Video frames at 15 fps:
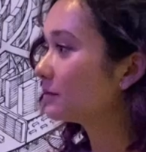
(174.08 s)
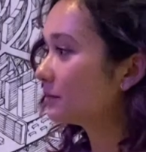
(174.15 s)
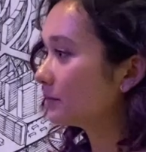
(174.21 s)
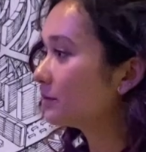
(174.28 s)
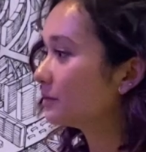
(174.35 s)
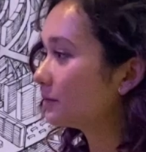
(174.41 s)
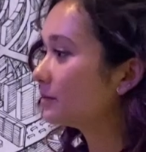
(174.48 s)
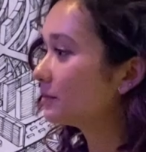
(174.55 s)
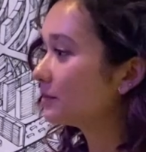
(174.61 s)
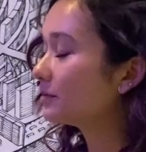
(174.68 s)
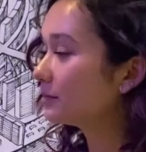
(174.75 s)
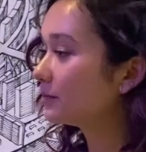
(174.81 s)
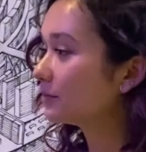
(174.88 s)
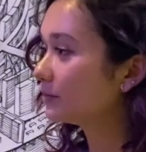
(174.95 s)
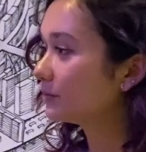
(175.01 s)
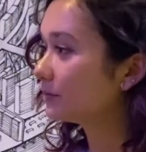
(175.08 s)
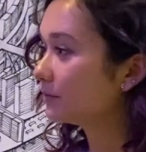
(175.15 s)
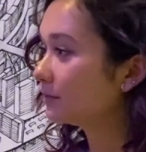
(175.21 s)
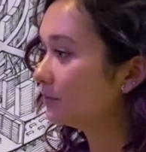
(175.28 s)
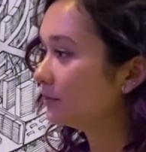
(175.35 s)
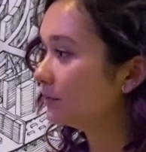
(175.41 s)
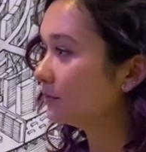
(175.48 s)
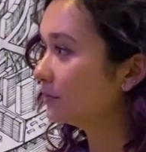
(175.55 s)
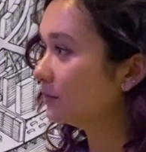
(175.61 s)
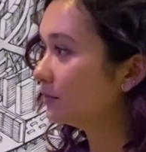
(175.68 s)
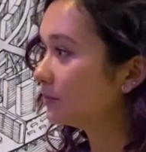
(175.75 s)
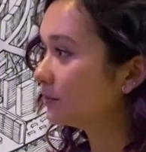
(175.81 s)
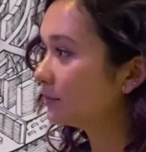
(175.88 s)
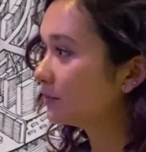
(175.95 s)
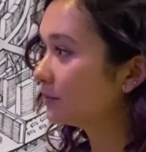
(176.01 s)

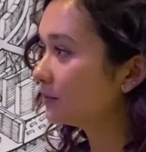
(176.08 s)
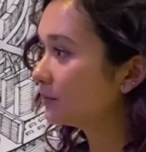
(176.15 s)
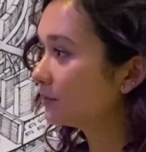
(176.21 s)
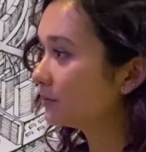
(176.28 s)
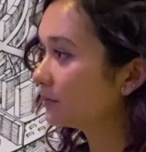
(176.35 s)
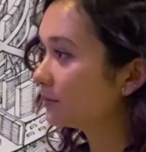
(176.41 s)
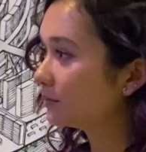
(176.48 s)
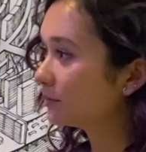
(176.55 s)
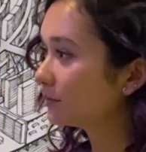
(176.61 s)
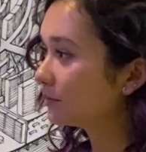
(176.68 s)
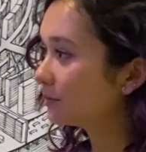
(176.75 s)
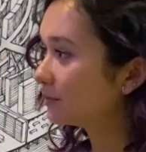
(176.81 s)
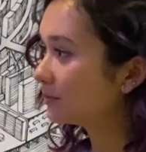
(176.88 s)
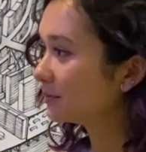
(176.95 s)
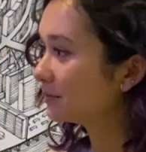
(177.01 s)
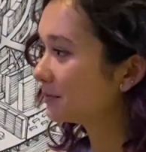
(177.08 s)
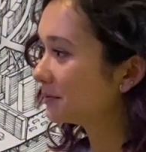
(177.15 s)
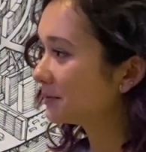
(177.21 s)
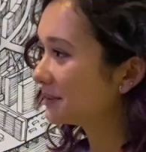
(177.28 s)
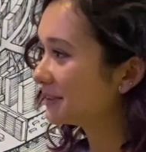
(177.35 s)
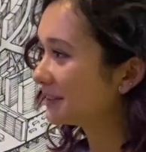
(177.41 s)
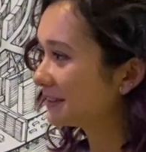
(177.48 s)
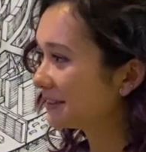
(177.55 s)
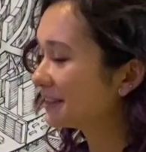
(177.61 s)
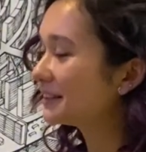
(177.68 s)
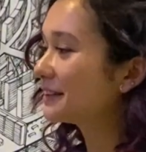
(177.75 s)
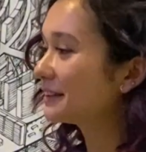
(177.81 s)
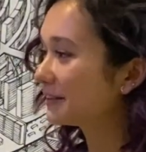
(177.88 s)
(not speaking)